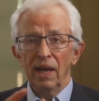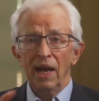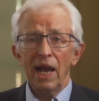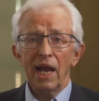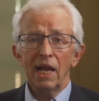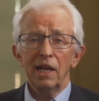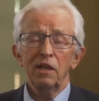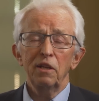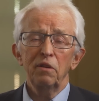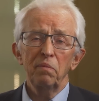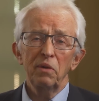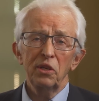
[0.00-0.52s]

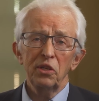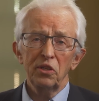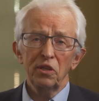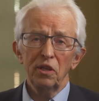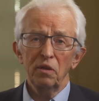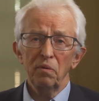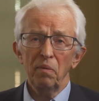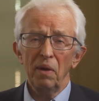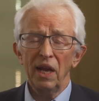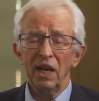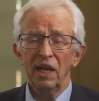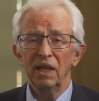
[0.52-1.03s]
Highly enriched
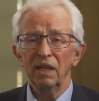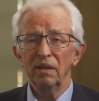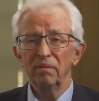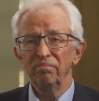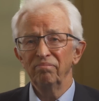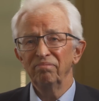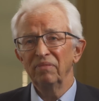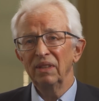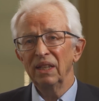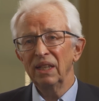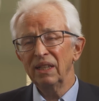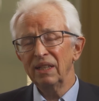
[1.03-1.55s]

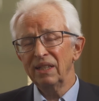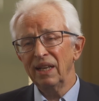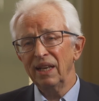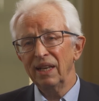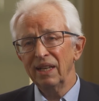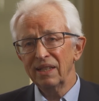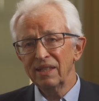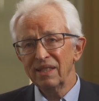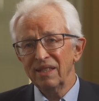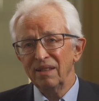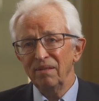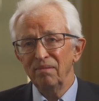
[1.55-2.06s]
uranium, it
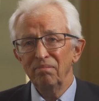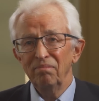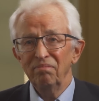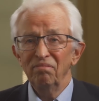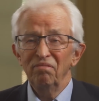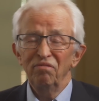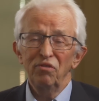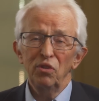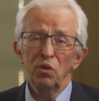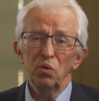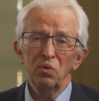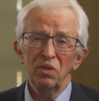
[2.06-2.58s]
takes
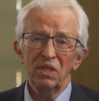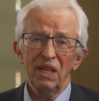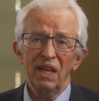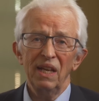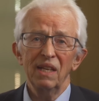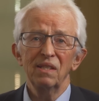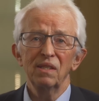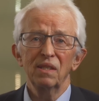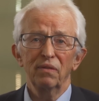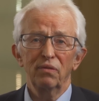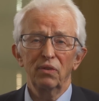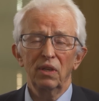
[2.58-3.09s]
some few
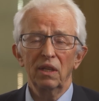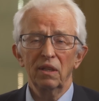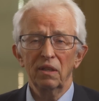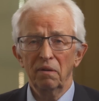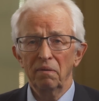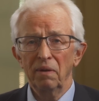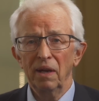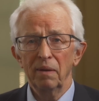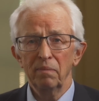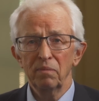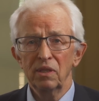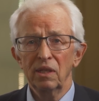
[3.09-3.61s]
tens of
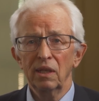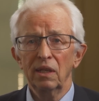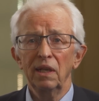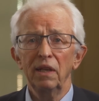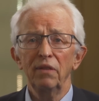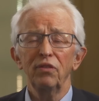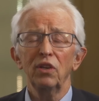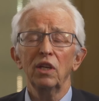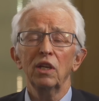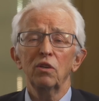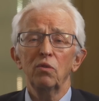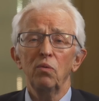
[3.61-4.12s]
kilograms.
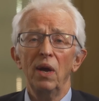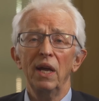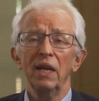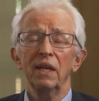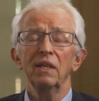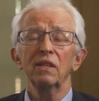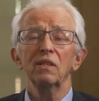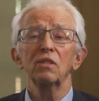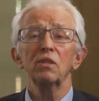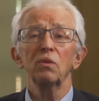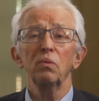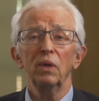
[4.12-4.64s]
Significant
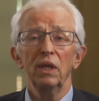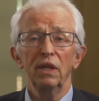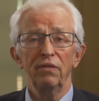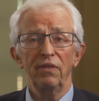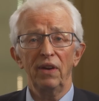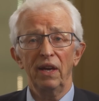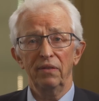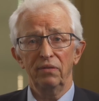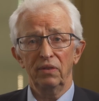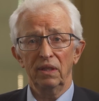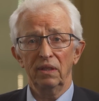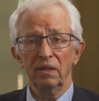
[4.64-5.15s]
quantity is
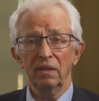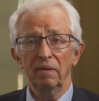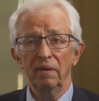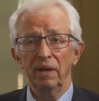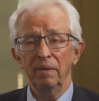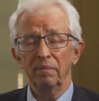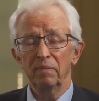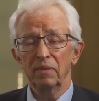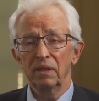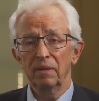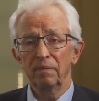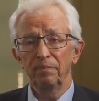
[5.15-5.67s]
25
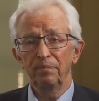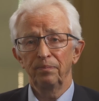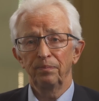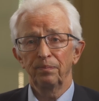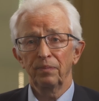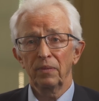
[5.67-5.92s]
kilograms.